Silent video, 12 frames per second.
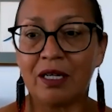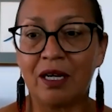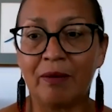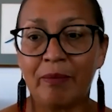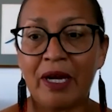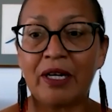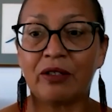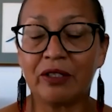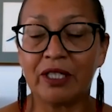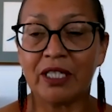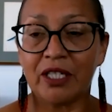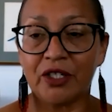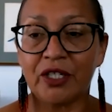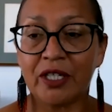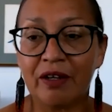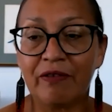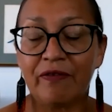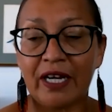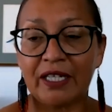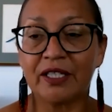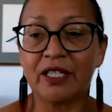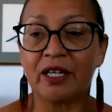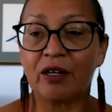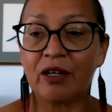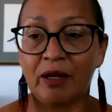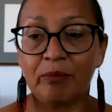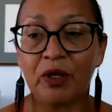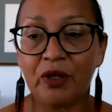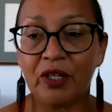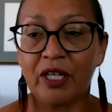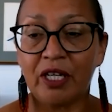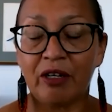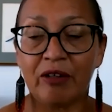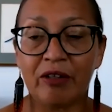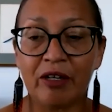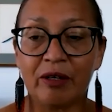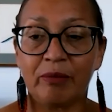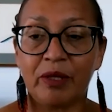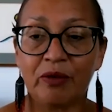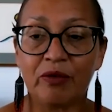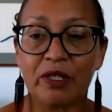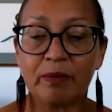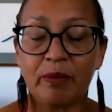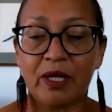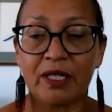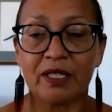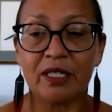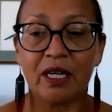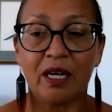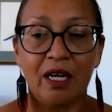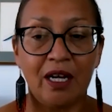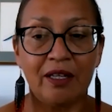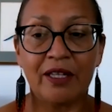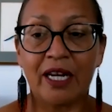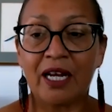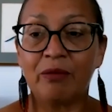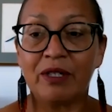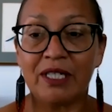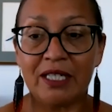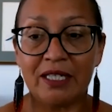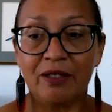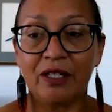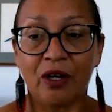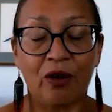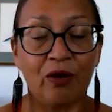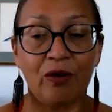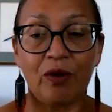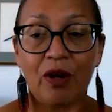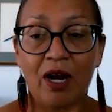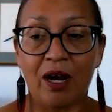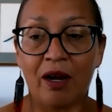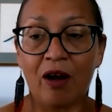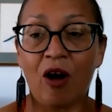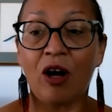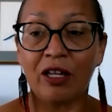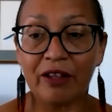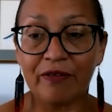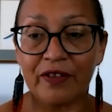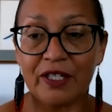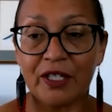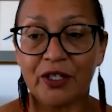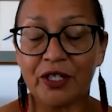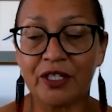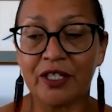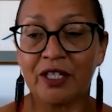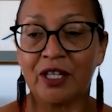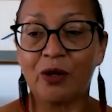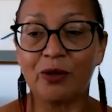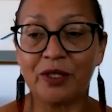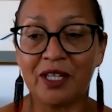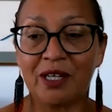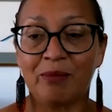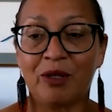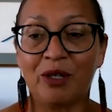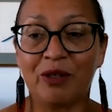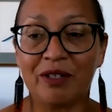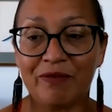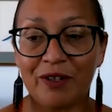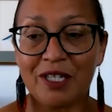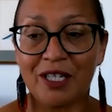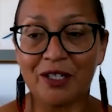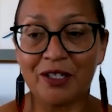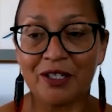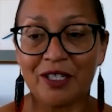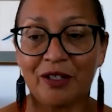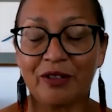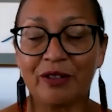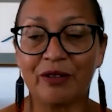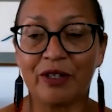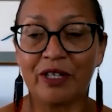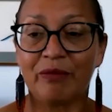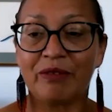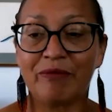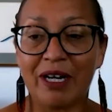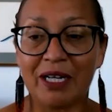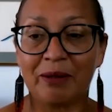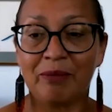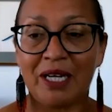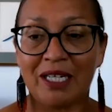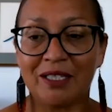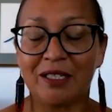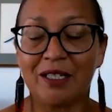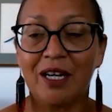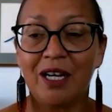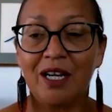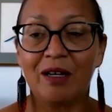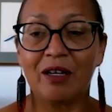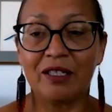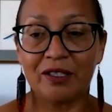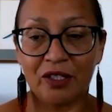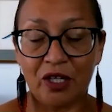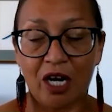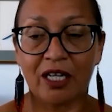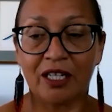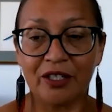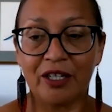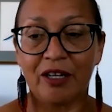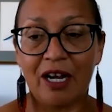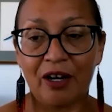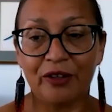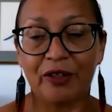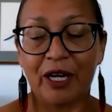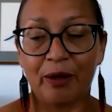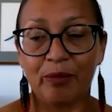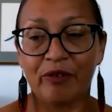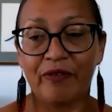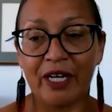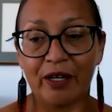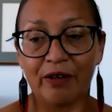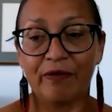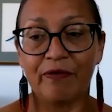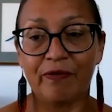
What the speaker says: medical condition that affects their immunity or their immune response, then I would, all of the physicians in the OCMO at First Nations Health Authority would recommend talking to your healthcare provider